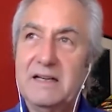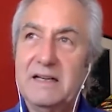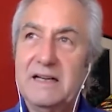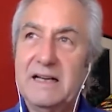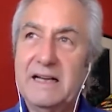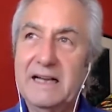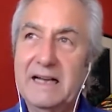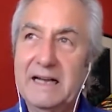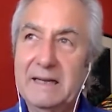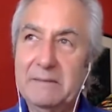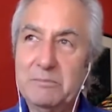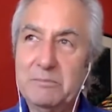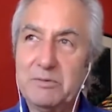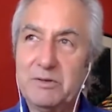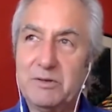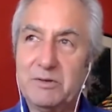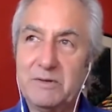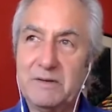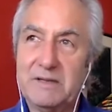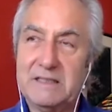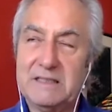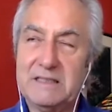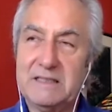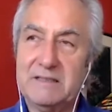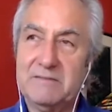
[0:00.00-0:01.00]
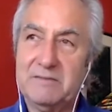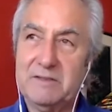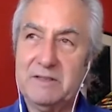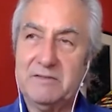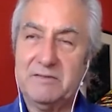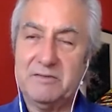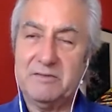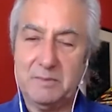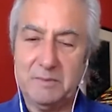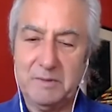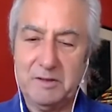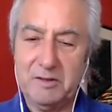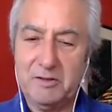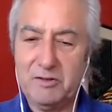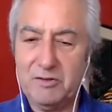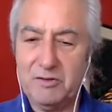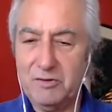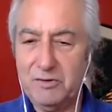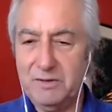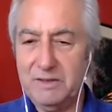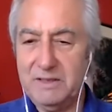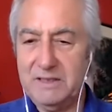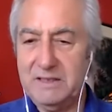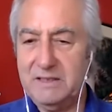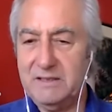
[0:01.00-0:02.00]
And progressively from the
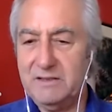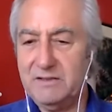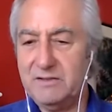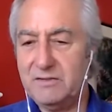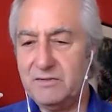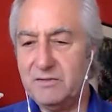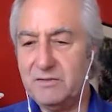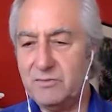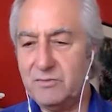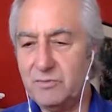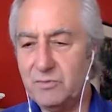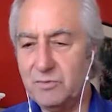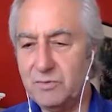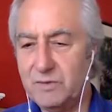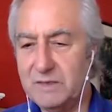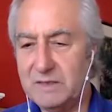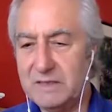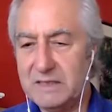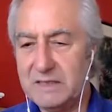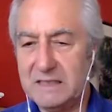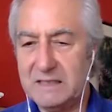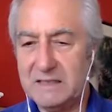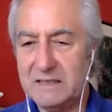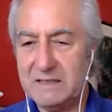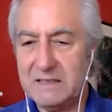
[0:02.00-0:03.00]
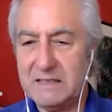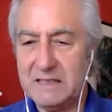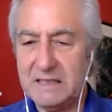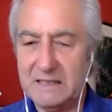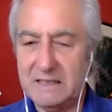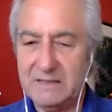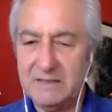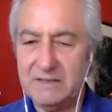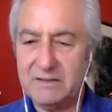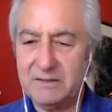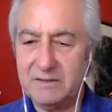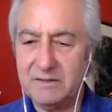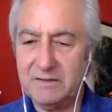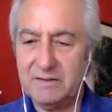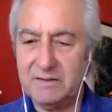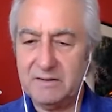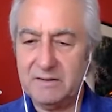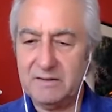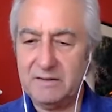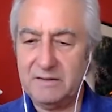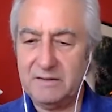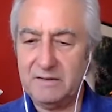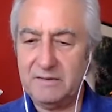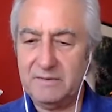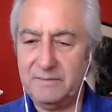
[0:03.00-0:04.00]
30s through the 60s,
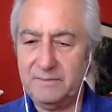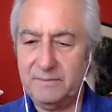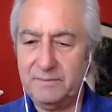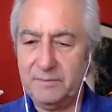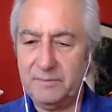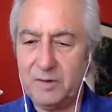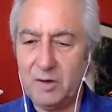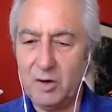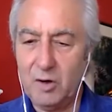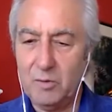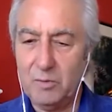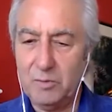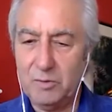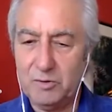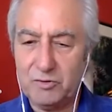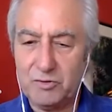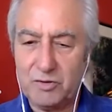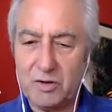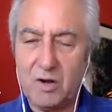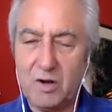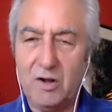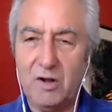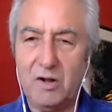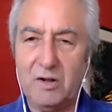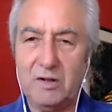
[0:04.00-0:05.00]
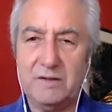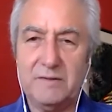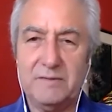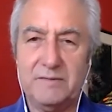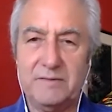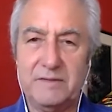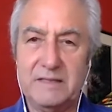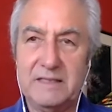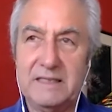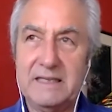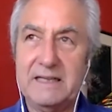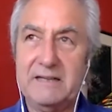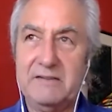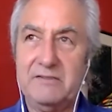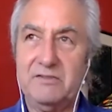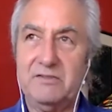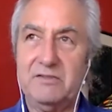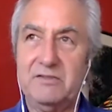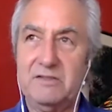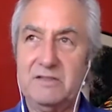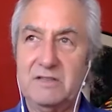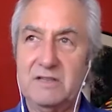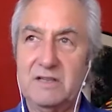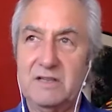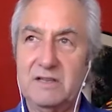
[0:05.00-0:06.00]
almost all of the
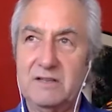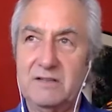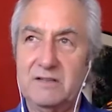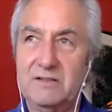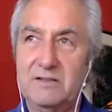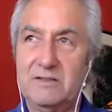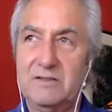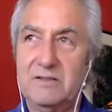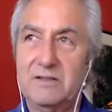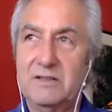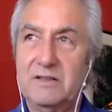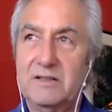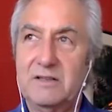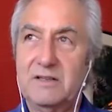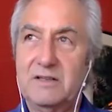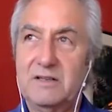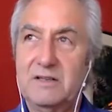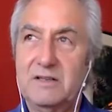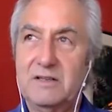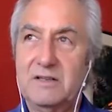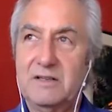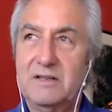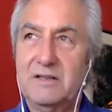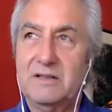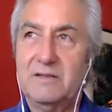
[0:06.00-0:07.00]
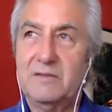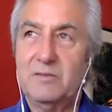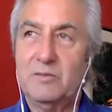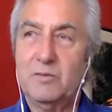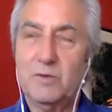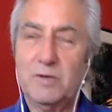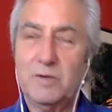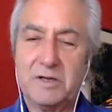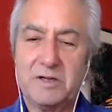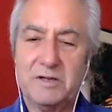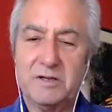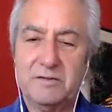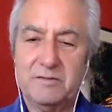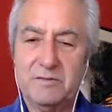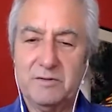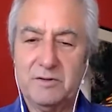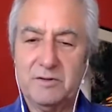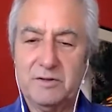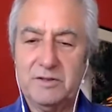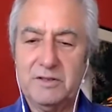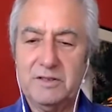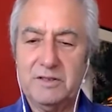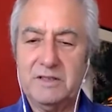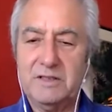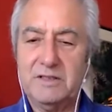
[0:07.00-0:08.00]
nation states were
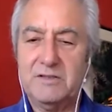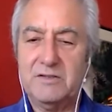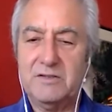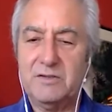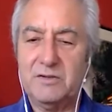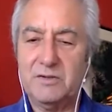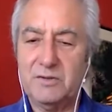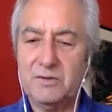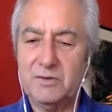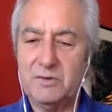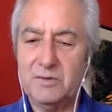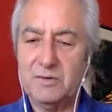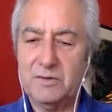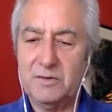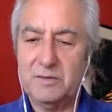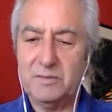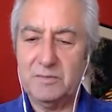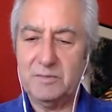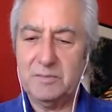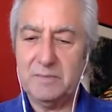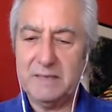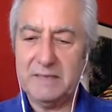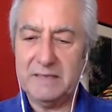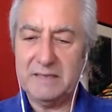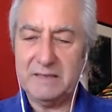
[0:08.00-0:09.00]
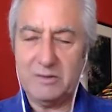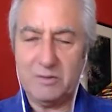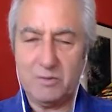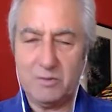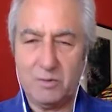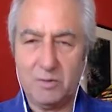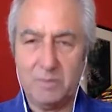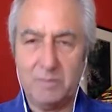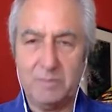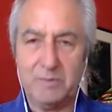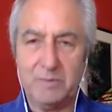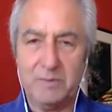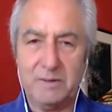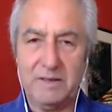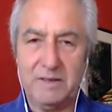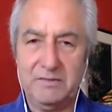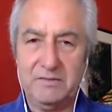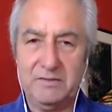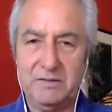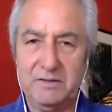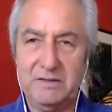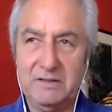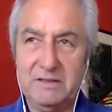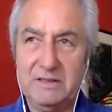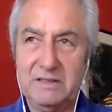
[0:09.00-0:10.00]
converted to being
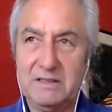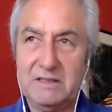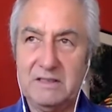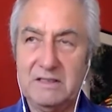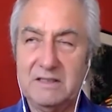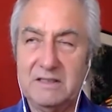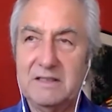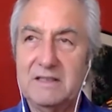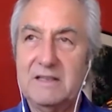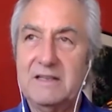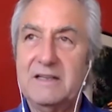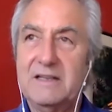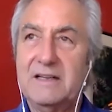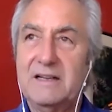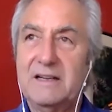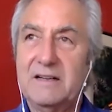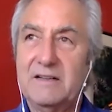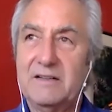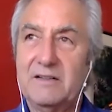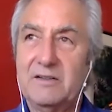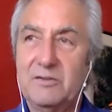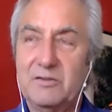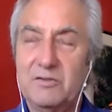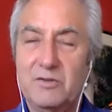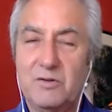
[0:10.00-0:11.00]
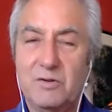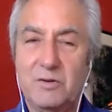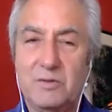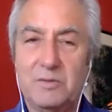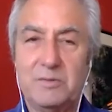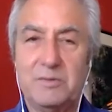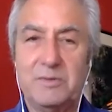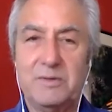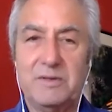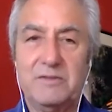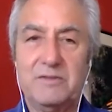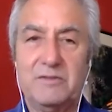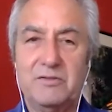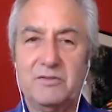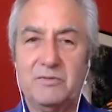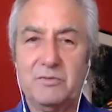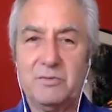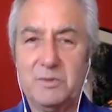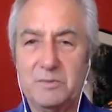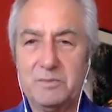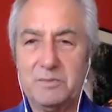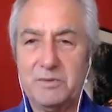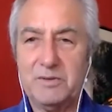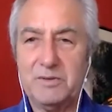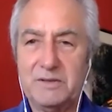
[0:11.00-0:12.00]
corporations, and those corporations
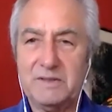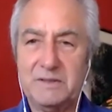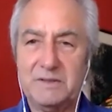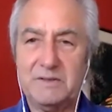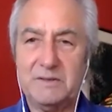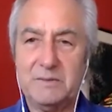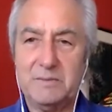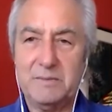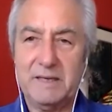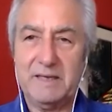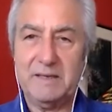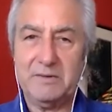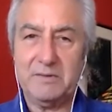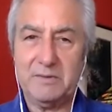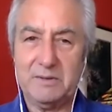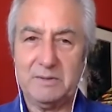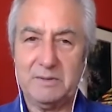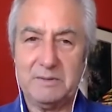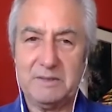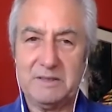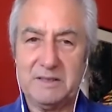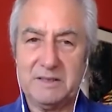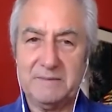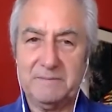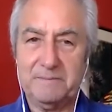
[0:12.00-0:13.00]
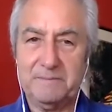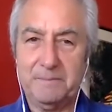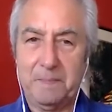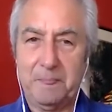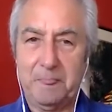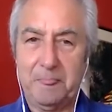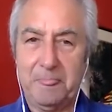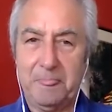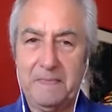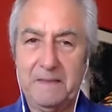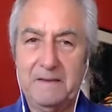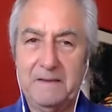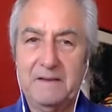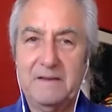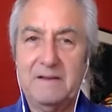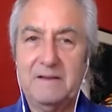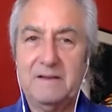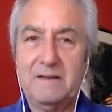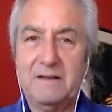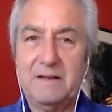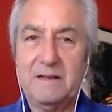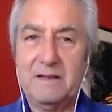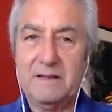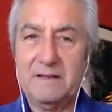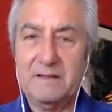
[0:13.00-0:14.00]
were put into bankruptcy.
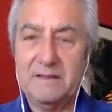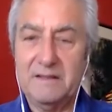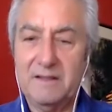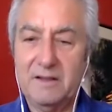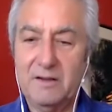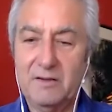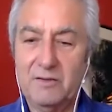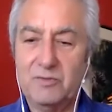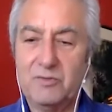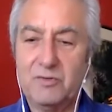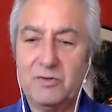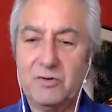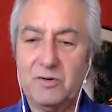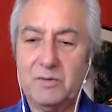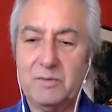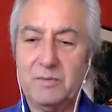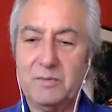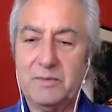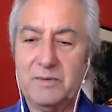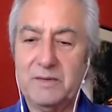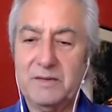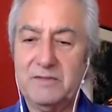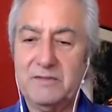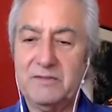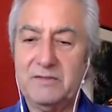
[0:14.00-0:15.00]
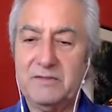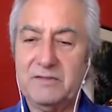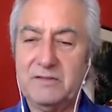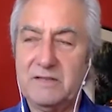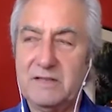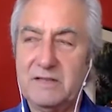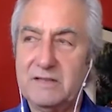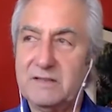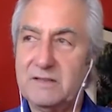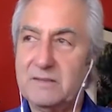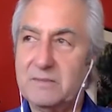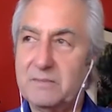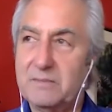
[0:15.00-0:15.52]
Those corporations, as a